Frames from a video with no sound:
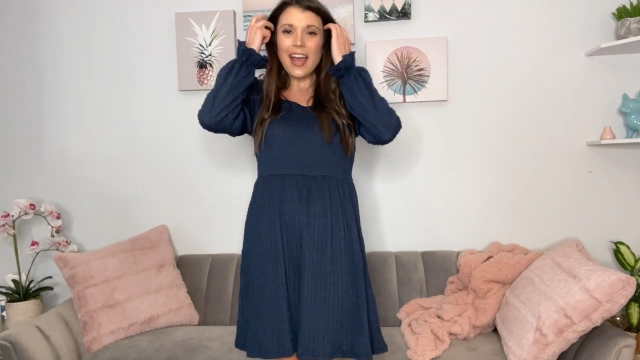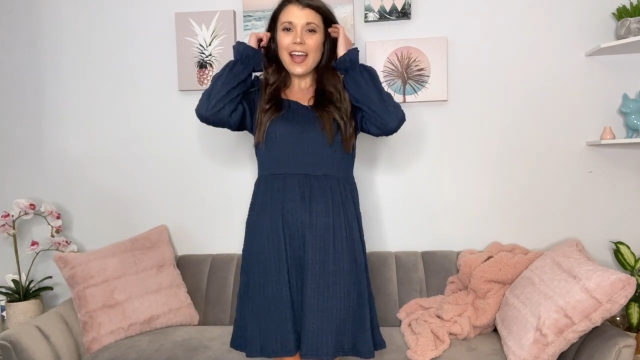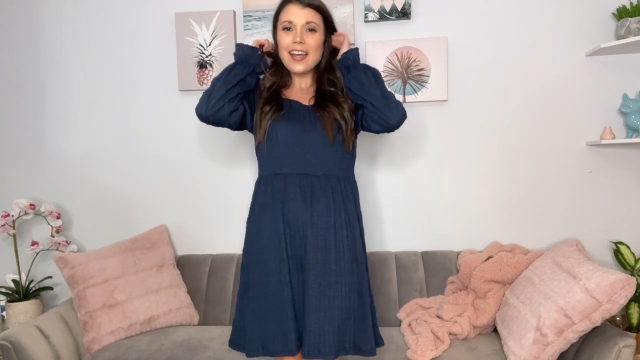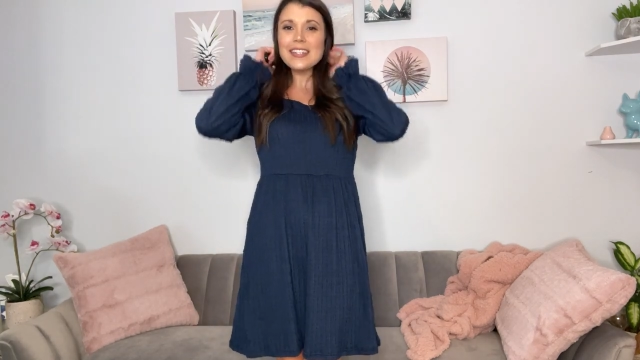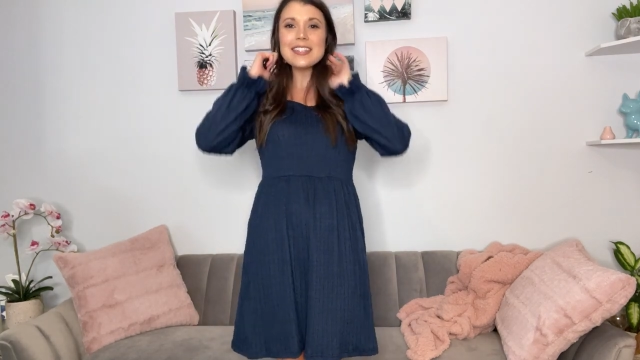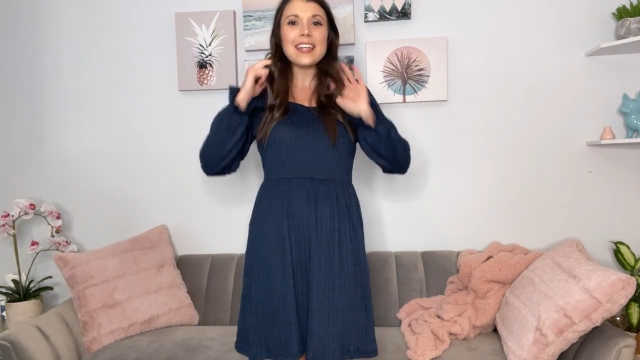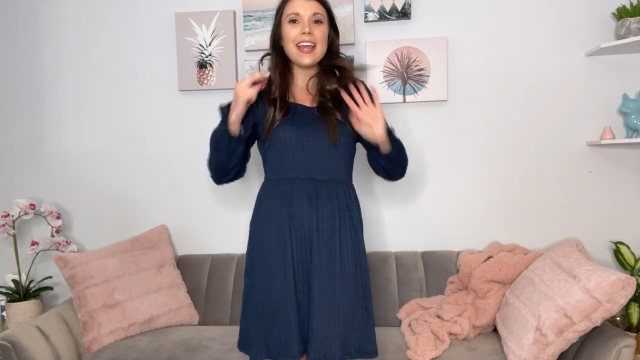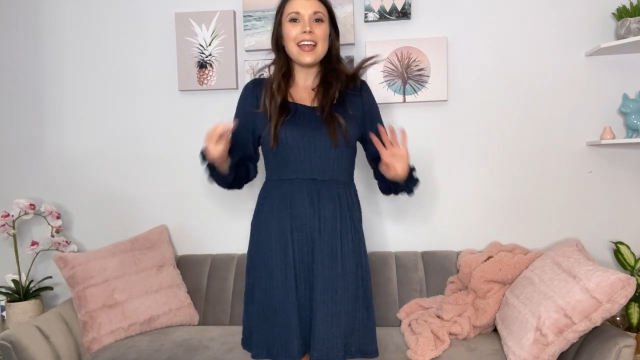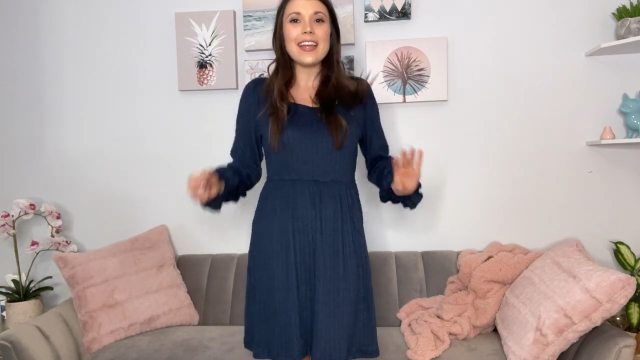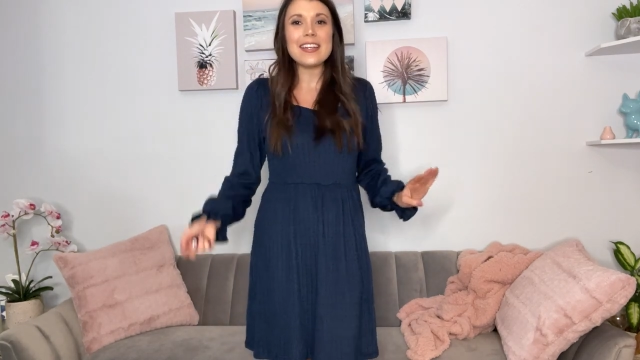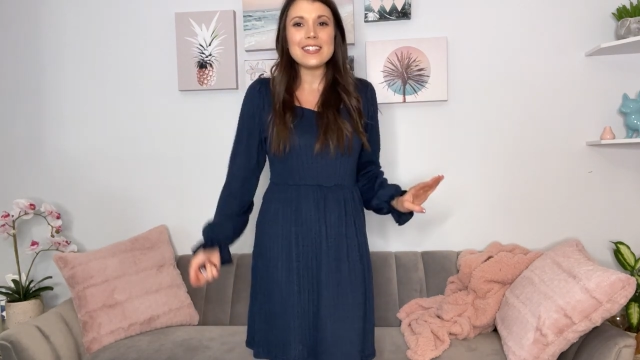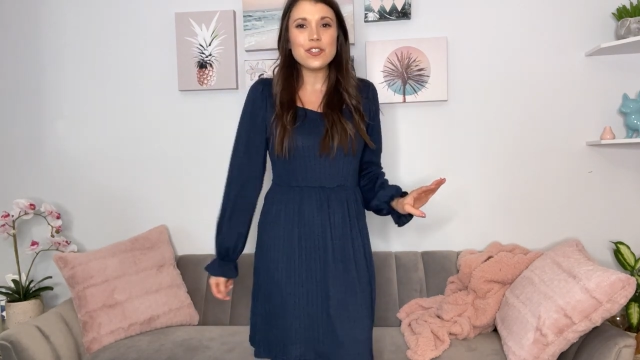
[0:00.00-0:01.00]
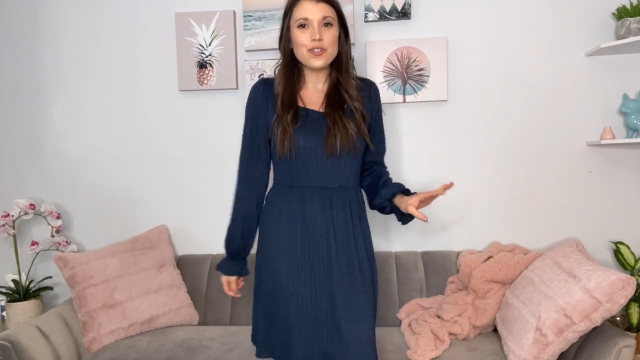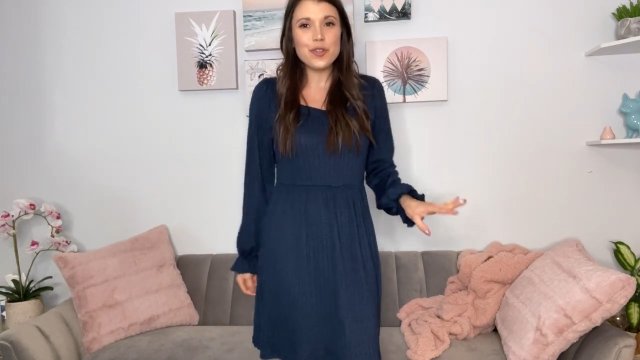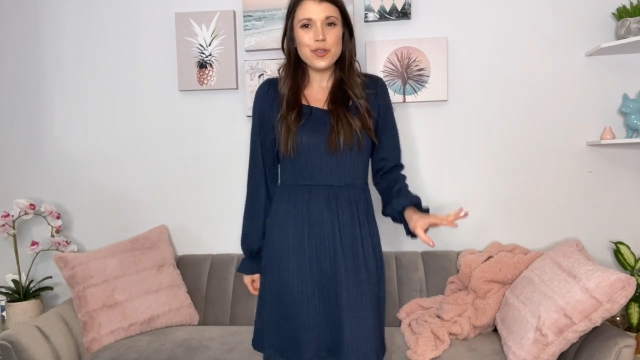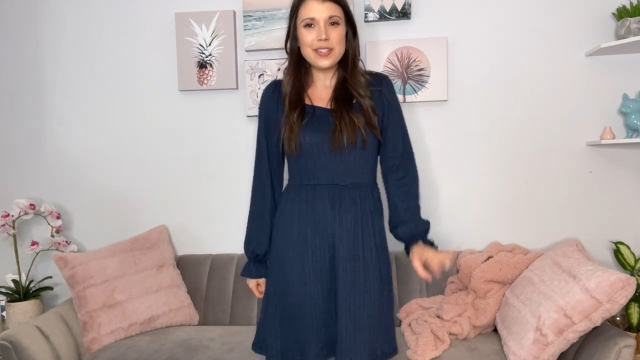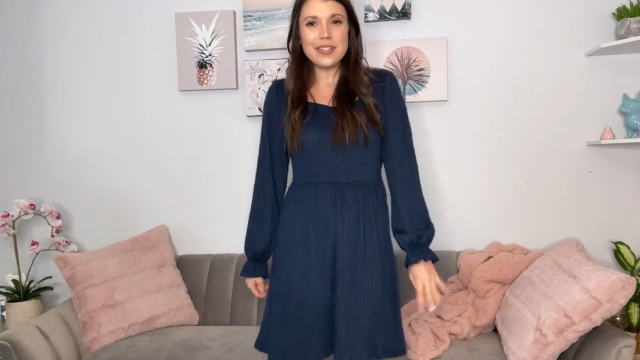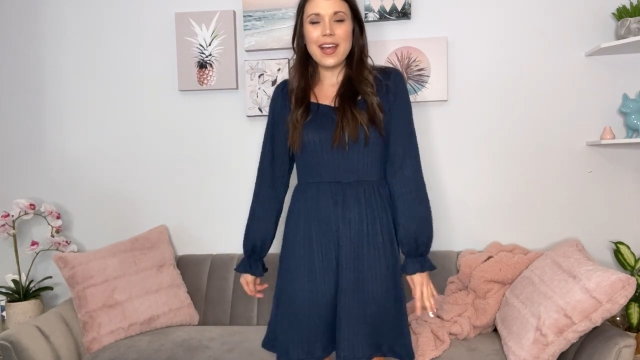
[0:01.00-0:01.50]
I say it's
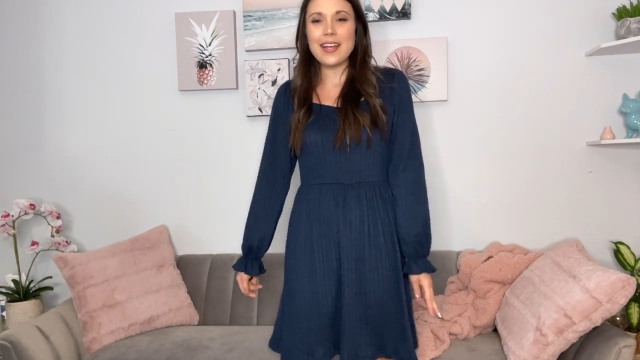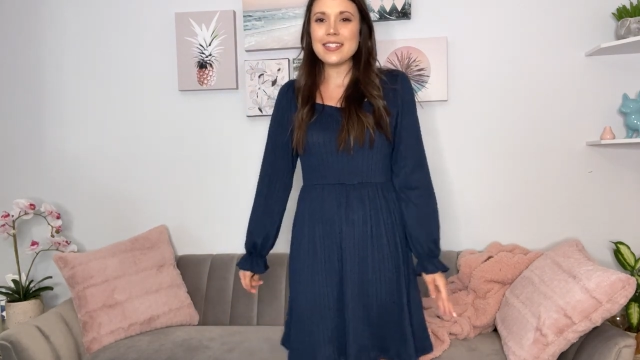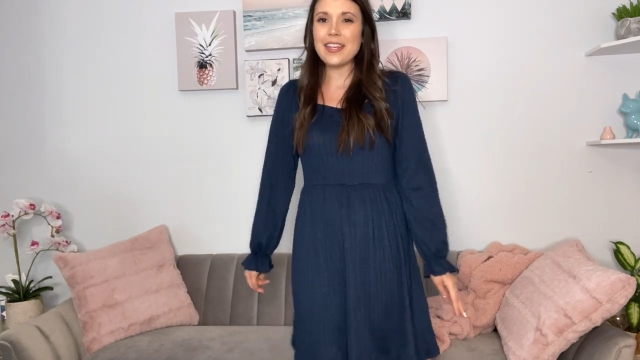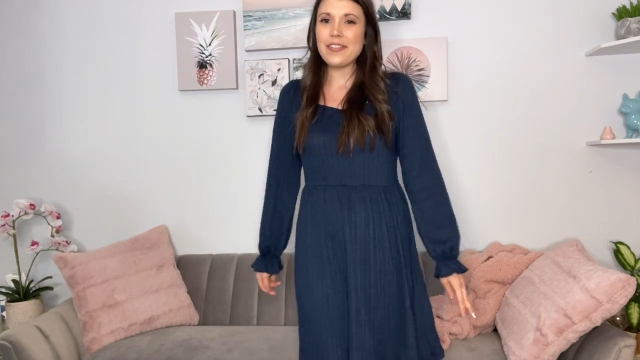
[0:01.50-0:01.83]
true to size,